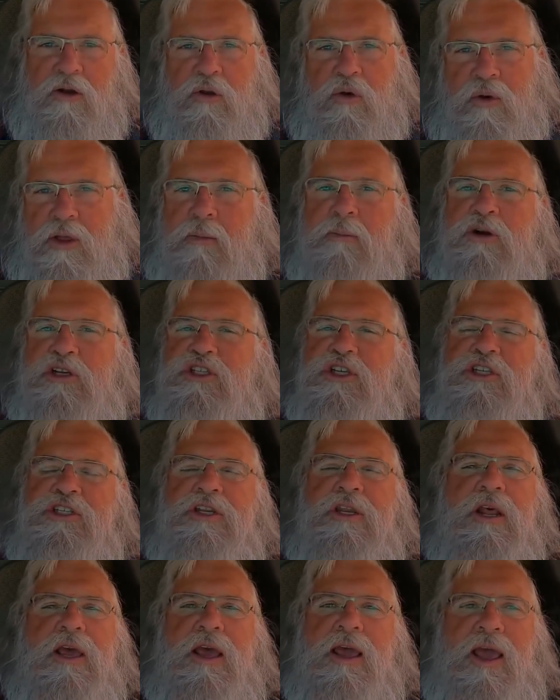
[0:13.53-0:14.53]
Waldo
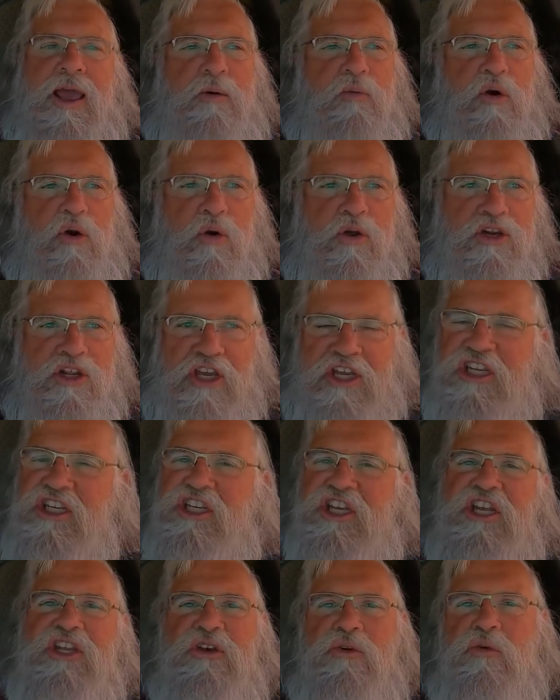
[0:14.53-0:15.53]
Emerson, and we're going to
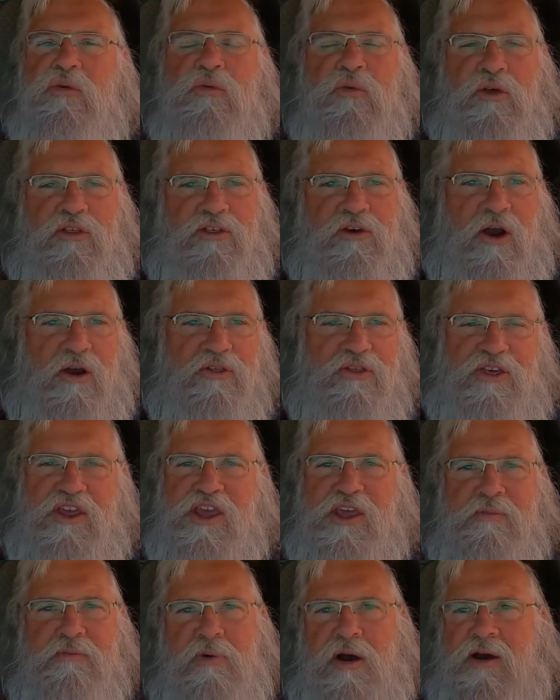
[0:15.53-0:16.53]
continue with our
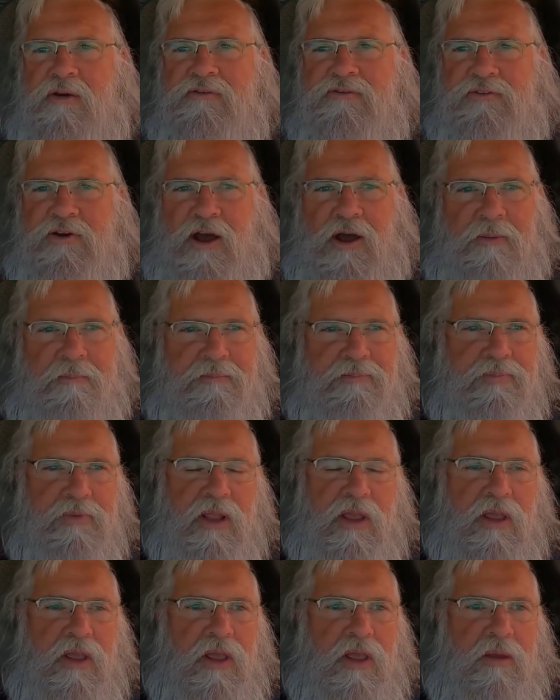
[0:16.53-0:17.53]
theme of
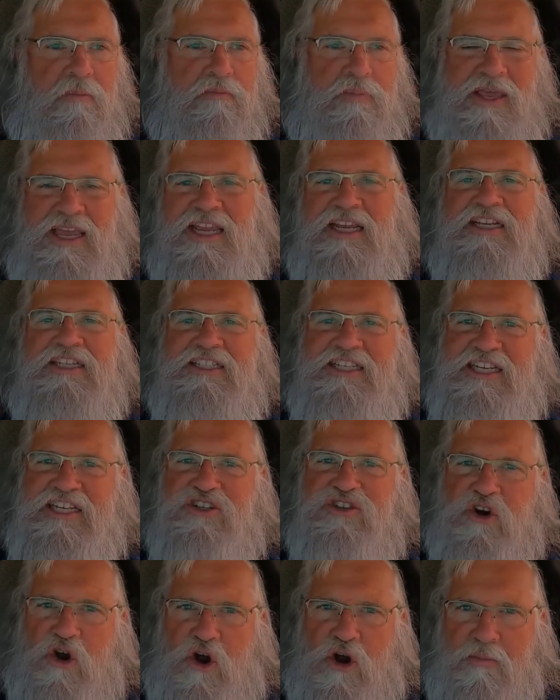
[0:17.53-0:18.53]
being
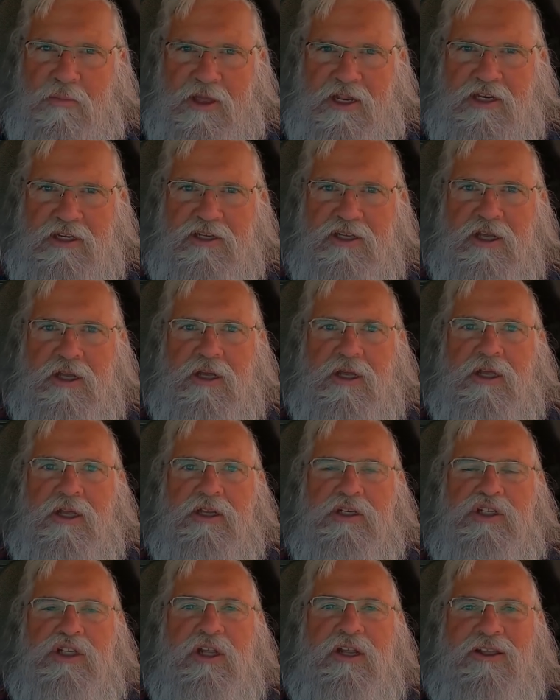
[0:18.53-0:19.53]
determined
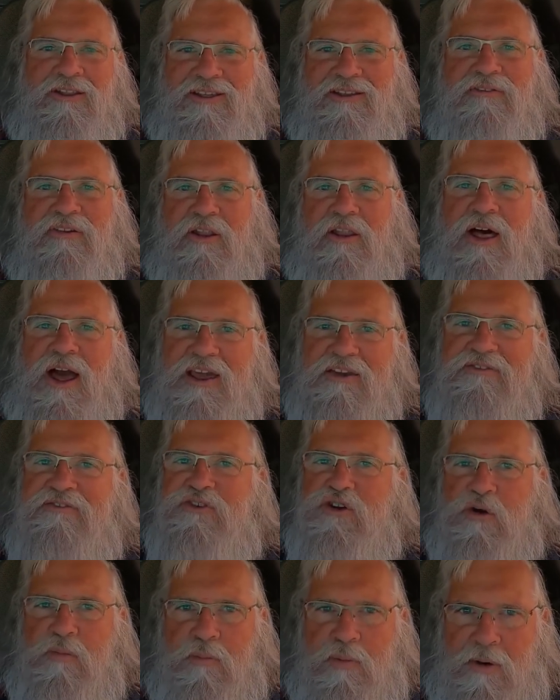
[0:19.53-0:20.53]
to live a
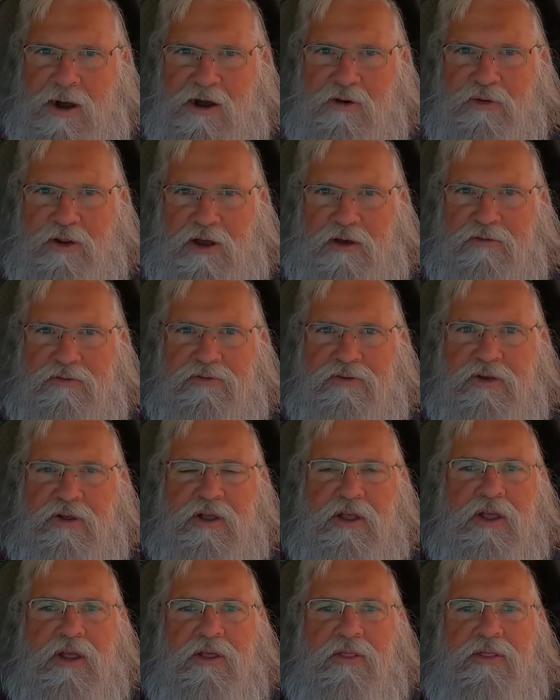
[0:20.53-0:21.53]
life you're proud of,
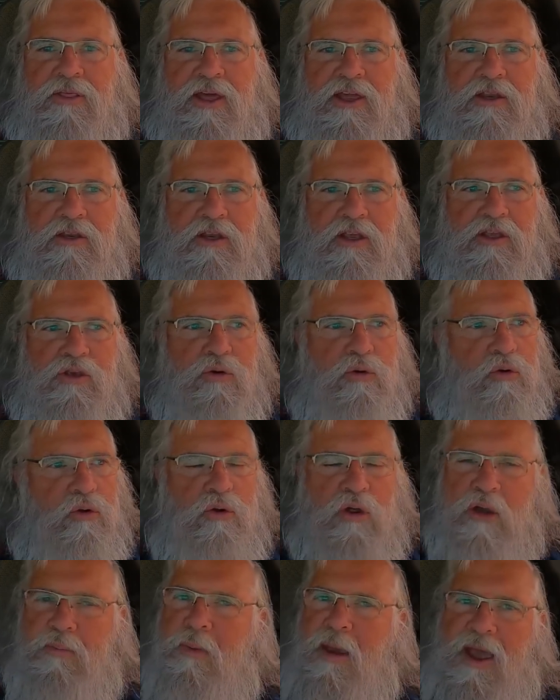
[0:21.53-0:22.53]
that you
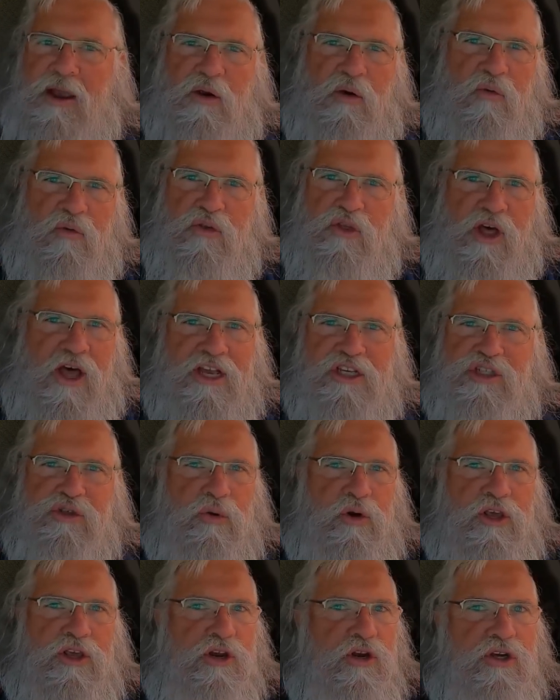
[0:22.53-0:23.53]
will look back over the last
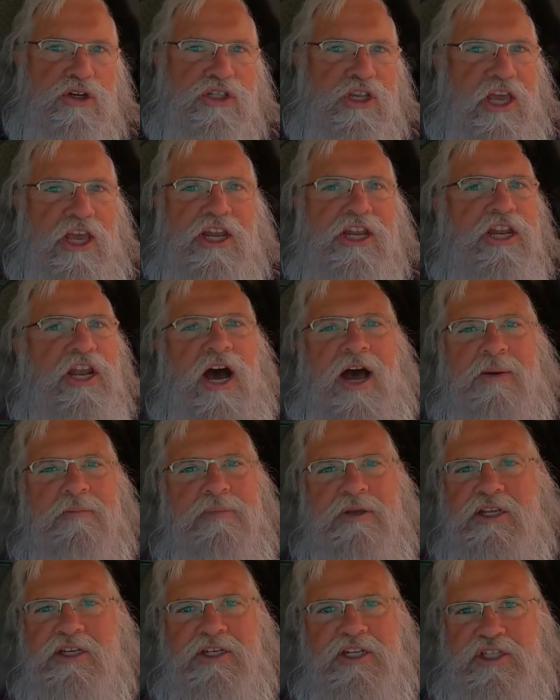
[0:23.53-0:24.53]
20 years and
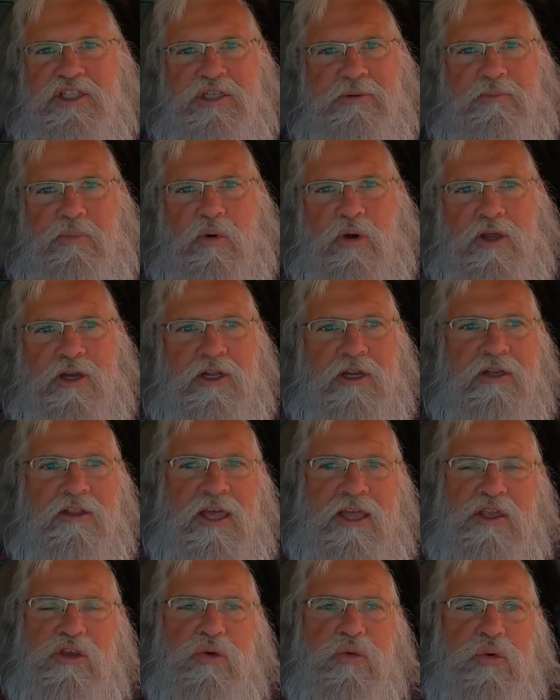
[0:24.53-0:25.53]
not be
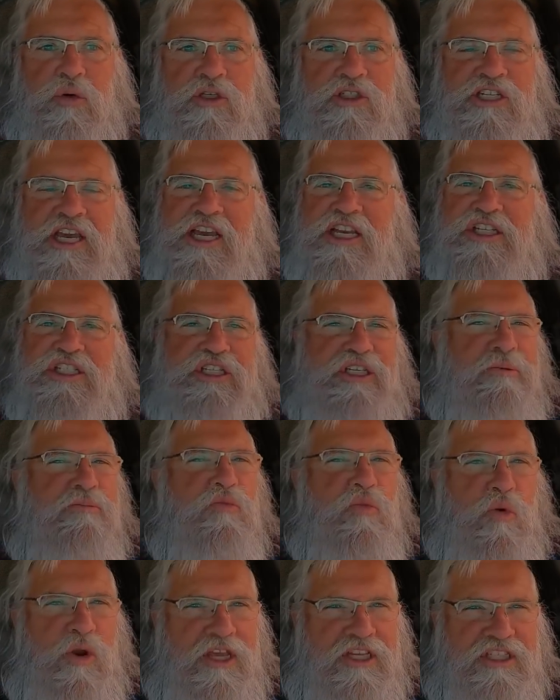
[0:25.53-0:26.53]
disappointed, that you will take
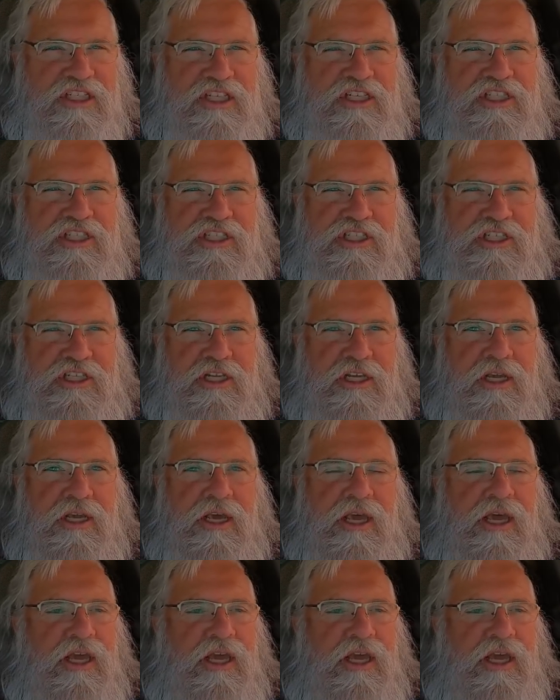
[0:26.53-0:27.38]
some risks,